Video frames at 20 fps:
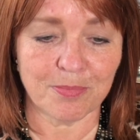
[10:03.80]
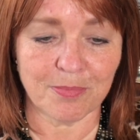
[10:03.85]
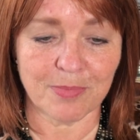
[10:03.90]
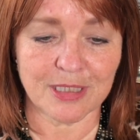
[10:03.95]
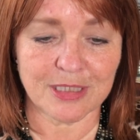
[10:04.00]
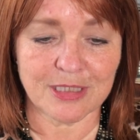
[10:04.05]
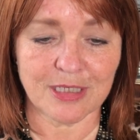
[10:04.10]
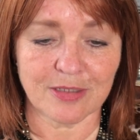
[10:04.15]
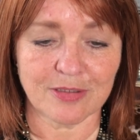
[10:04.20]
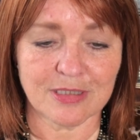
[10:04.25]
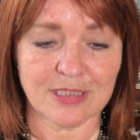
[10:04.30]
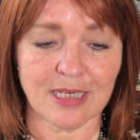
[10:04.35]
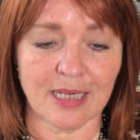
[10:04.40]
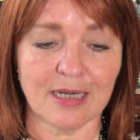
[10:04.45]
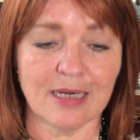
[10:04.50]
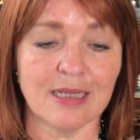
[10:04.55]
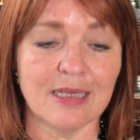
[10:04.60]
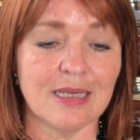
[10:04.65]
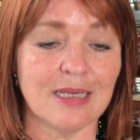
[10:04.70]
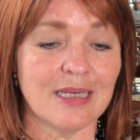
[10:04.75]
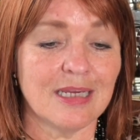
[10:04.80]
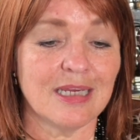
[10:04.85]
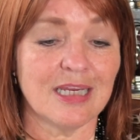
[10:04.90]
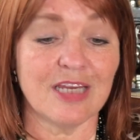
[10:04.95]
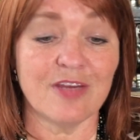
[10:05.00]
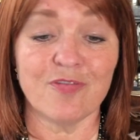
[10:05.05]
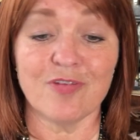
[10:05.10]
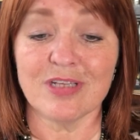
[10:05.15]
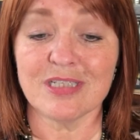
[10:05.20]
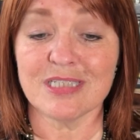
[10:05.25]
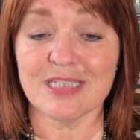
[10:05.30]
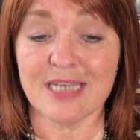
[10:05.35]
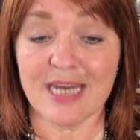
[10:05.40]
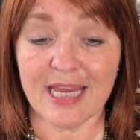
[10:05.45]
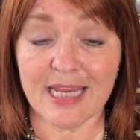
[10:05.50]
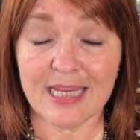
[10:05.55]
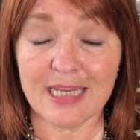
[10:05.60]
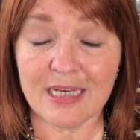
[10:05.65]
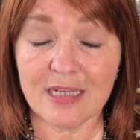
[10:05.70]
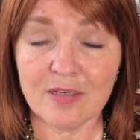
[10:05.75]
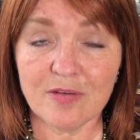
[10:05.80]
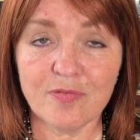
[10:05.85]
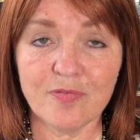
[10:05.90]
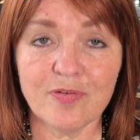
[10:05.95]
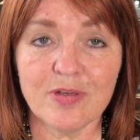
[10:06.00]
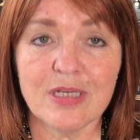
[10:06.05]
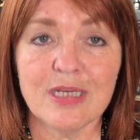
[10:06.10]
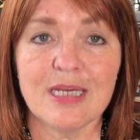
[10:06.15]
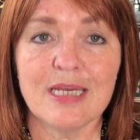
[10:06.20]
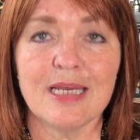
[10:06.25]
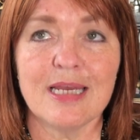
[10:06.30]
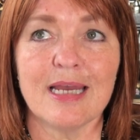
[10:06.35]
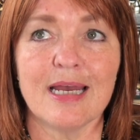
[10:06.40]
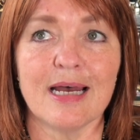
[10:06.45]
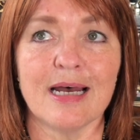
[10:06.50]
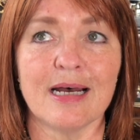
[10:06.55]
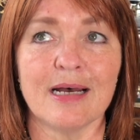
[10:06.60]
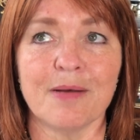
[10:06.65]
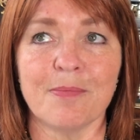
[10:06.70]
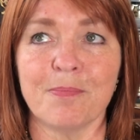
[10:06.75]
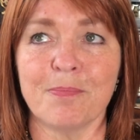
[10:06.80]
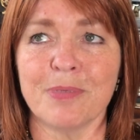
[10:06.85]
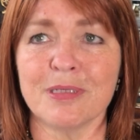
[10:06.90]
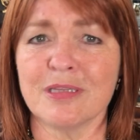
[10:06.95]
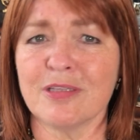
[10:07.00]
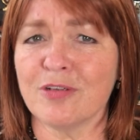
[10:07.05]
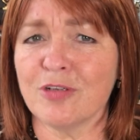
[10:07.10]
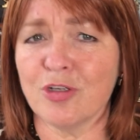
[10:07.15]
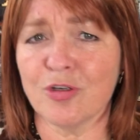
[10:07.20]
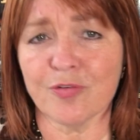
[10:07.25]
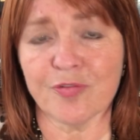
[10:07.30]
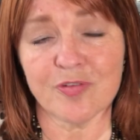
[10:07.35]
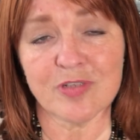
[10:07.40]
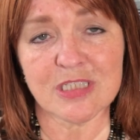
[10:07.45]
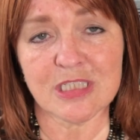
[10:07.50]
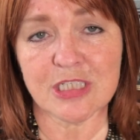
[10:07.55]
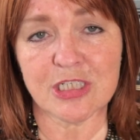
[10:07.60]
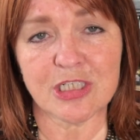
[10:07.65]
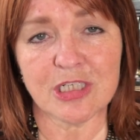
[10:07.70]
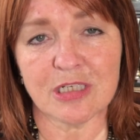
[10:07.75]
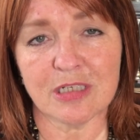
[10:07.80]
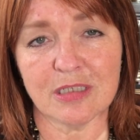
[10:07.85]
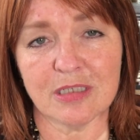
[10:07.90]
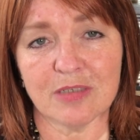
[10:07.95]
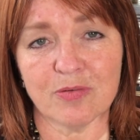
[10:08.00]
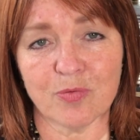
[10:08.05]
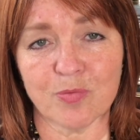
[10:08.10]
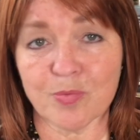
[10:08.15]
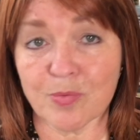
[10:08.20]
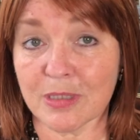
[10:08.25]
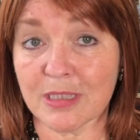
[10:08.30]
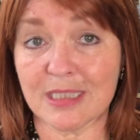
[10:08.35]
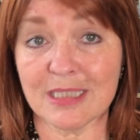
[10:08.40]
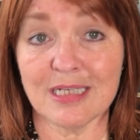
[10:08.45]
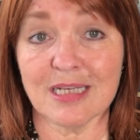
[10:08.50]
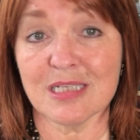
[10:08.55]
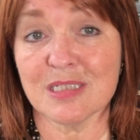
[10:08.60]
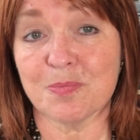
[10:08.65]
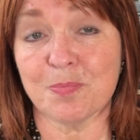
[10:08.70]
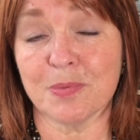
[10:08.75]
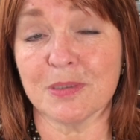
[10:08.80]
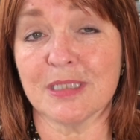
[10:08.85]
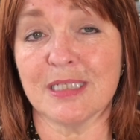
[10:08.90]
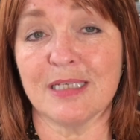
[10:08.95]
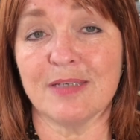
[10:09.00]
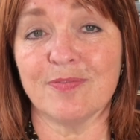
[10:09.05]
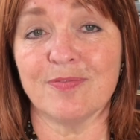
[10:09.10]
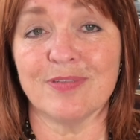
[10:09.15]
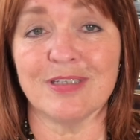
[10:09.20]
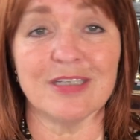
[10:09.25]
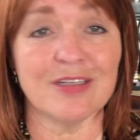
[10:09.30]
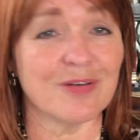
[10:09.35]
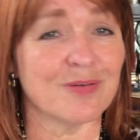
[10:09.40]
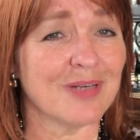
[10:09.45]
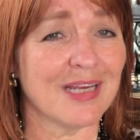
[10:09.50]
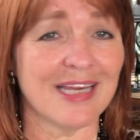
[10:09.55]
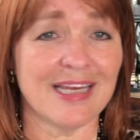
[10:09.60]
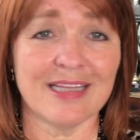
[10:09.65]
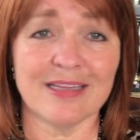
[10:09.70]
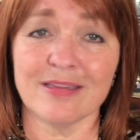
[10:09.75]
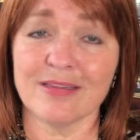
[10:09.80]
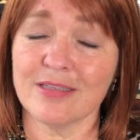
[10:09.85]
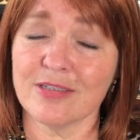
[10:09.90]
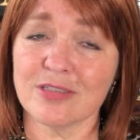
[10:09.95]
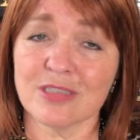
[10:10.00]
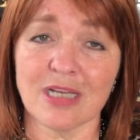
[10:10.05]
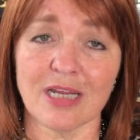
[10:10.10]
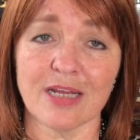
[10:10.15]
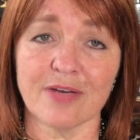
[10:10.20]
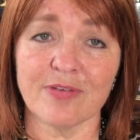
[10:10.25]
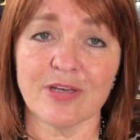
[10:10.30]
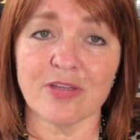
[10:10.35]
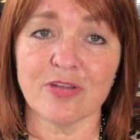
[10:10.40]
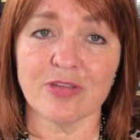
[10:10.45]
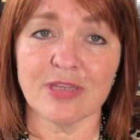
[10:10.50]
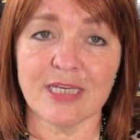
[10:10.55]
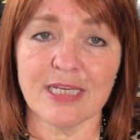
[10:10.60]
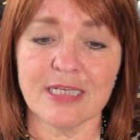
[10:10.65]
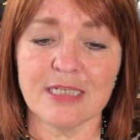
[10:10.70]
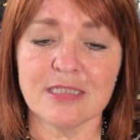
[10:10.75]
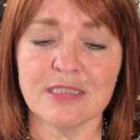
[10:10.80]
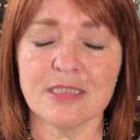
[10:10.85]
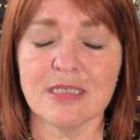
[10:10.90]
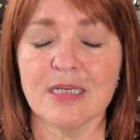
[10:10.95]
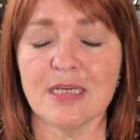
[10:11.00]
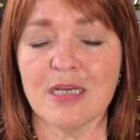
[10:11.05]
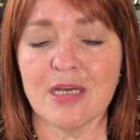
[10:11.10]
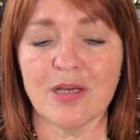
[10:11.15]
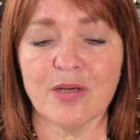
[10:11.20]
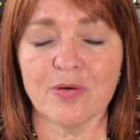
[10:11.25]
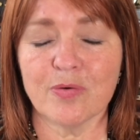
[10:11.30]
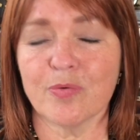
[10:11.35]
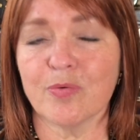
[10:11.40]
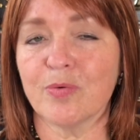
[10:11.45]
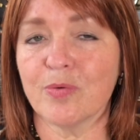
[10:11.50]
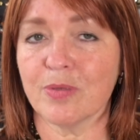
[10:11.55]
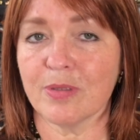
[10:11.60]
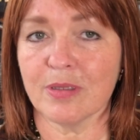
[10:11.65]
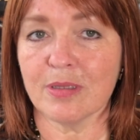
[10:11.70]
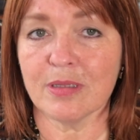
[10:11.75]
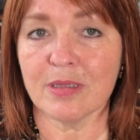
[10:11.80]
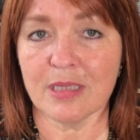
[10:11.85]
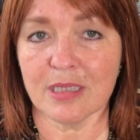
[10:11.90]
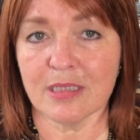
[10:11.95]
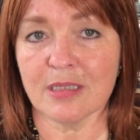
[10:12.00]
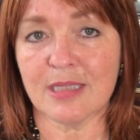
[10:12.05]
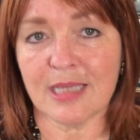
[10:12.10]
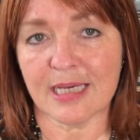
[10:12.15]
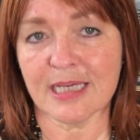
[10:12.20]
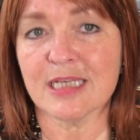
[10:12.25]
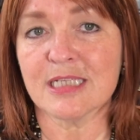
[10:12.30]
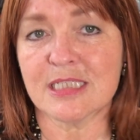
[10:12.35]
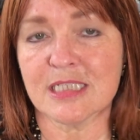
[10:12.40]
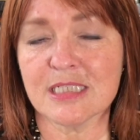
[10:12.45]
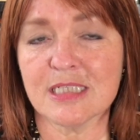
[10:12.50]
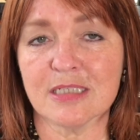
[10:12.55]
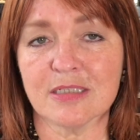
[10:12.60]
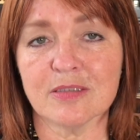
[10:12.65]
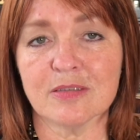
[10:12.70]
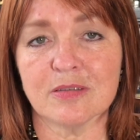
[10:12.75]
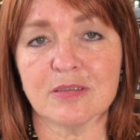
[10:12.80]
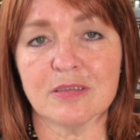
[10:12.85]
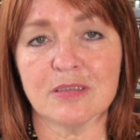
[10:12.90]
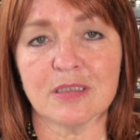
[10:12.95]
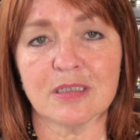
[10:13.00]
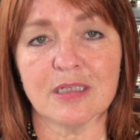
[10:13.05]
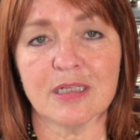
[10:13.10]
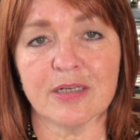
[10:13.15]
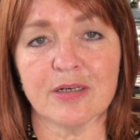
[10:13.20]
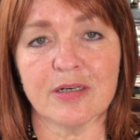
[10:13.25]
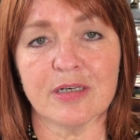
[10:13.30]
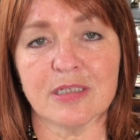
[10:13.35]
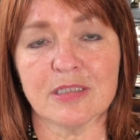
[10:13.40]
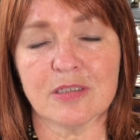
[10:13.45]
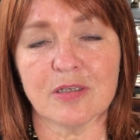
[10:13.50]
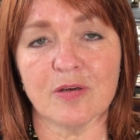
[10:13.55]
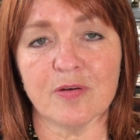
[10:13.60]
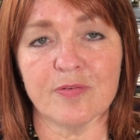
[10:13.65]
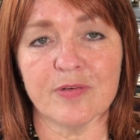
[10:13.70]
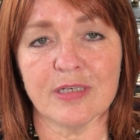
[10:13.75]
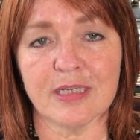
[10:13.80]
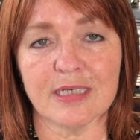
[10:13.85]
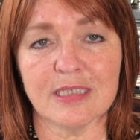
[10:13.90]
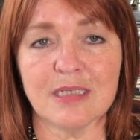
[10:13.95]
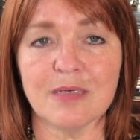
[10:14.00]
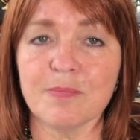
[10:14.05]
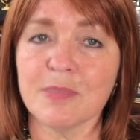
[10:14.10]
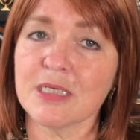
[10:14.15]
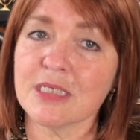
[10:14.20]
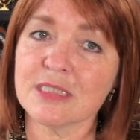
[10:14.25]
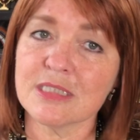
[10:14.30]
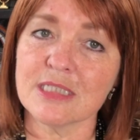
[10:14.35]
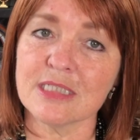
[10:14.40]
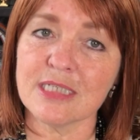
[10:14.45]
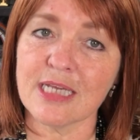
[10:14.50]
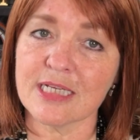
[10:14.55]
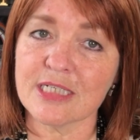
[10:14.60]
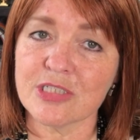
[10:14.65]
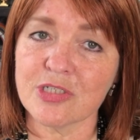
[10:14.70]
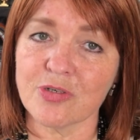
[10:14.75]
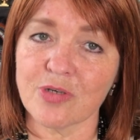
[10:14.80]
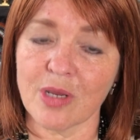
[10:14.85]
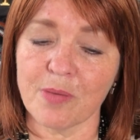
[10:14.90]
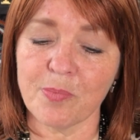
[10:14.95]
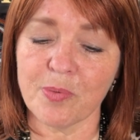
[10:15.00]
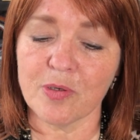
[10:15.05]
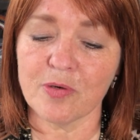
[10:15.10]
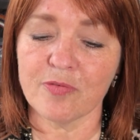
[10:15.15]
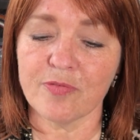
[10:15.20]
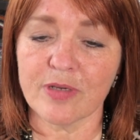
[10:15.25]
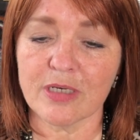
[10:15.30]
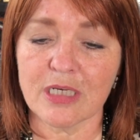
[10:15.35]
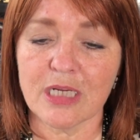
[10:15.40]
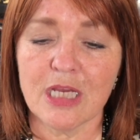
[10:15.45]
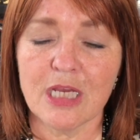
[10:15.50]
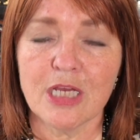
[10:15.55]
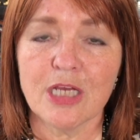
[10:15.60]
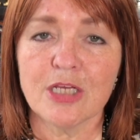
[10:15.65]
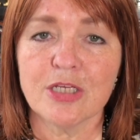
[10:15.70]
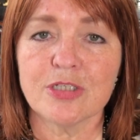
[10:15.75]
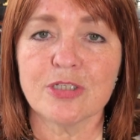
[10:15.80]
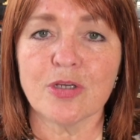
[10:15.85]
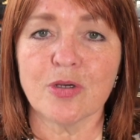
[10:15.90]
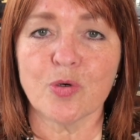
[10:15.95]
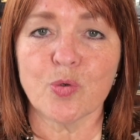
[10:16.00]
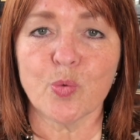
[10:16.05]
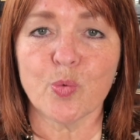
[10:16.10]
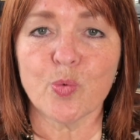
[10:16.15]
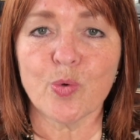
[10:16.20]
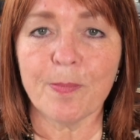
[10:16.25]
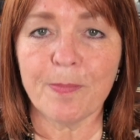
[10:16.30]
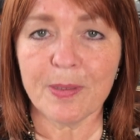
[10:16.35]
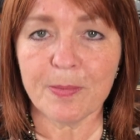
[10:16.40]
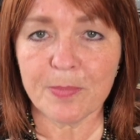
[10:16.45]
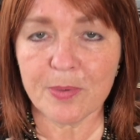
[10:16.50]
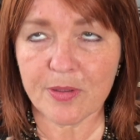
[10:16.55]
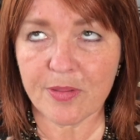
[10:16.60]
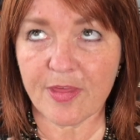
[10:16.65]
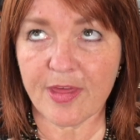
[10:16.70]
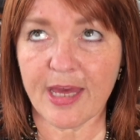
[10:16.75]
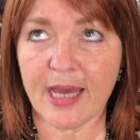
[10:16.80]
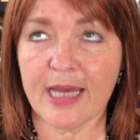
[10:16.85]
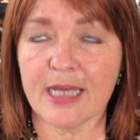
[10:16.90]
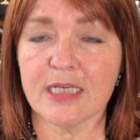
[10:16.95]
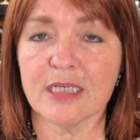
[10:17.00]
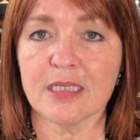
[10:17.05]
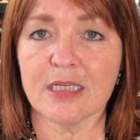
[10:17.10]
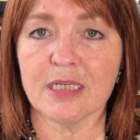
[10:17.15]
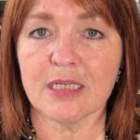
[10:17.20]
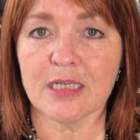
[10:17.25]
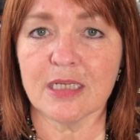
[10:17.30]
much else yet. If it's negative, but your physician really does believe, hey, there's a lot of other things, then they can still declare it as COVID-19 because the tests are not perfect. So remember that